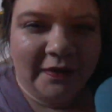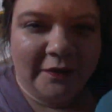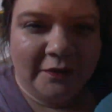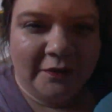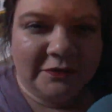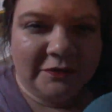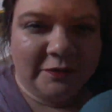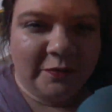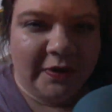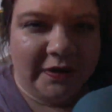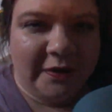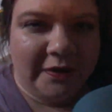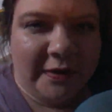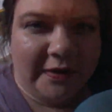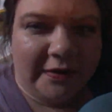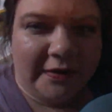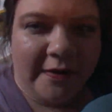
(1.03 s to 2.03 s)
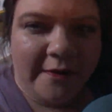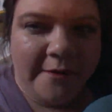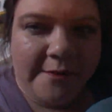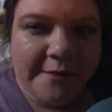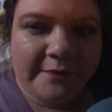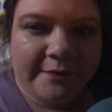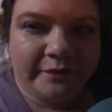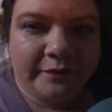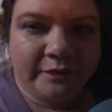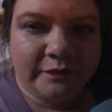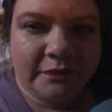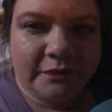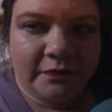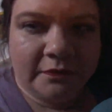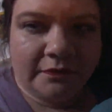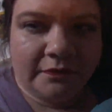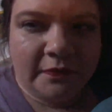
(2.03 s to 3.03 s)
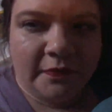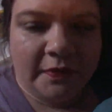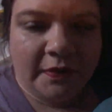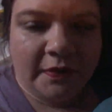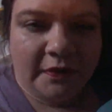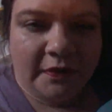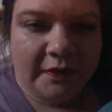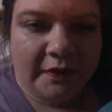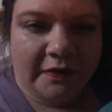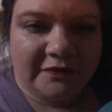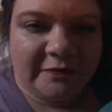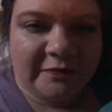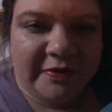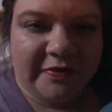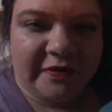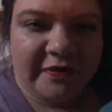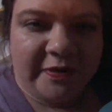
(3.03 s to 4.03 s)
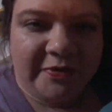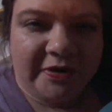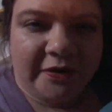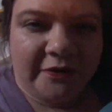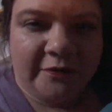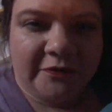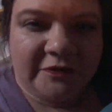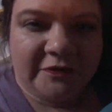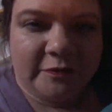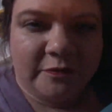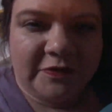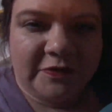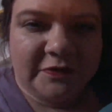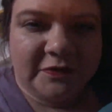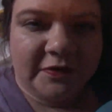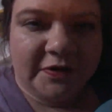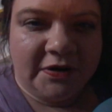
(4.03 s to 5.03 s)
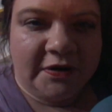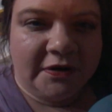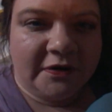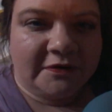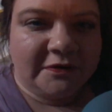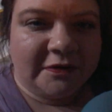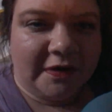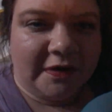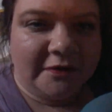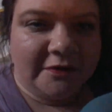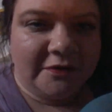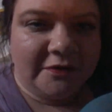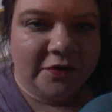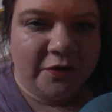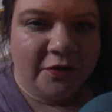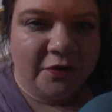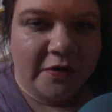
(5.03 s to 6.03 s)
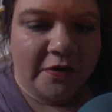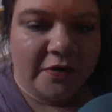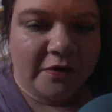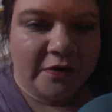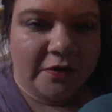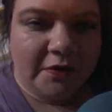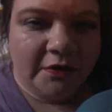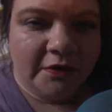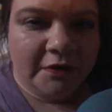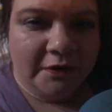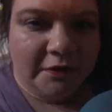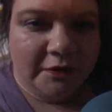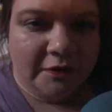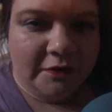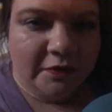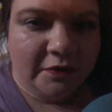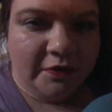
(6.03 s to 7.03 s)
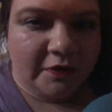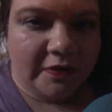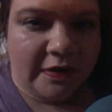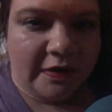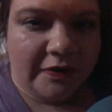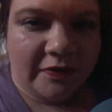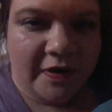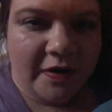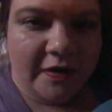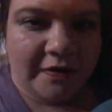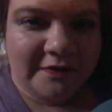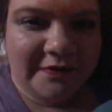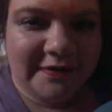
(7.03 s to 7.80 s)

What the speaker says: Who's awake right now? I guess my thumbnail was misleading because I no longer look like that.